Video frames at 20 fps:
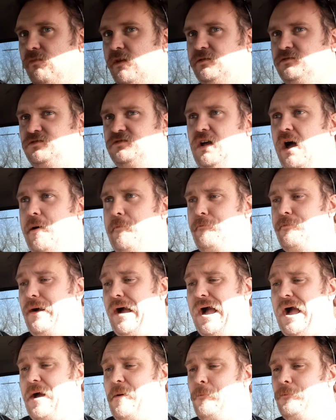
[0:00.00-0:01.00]
It's not
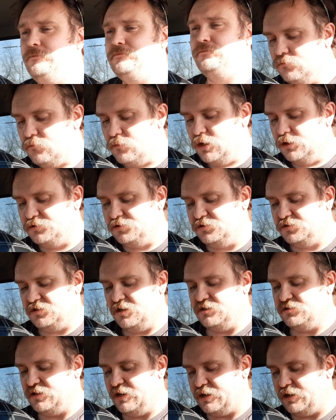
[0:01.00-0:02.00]
bad. It just
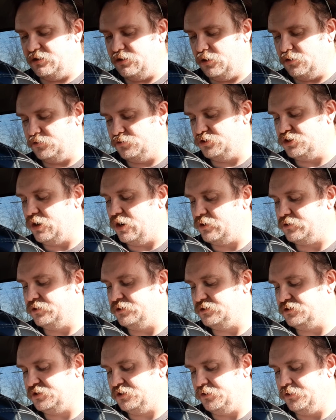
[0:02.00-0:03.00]
tastes like another
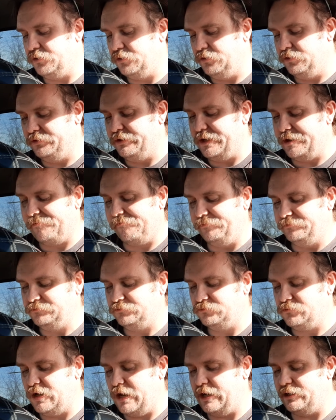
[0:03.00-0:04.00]
chocolate cereal that
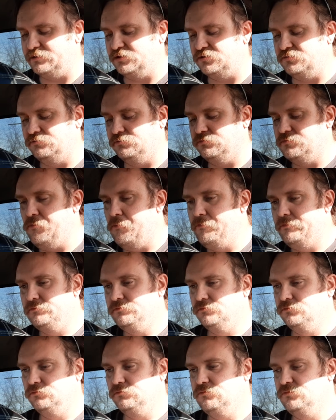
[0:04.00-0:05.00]
has
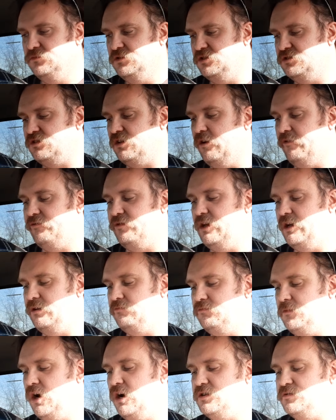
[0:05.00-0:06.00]
the stuff
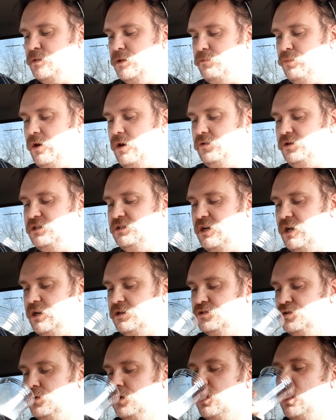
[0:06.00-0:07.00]
that Cosmic Brownies has.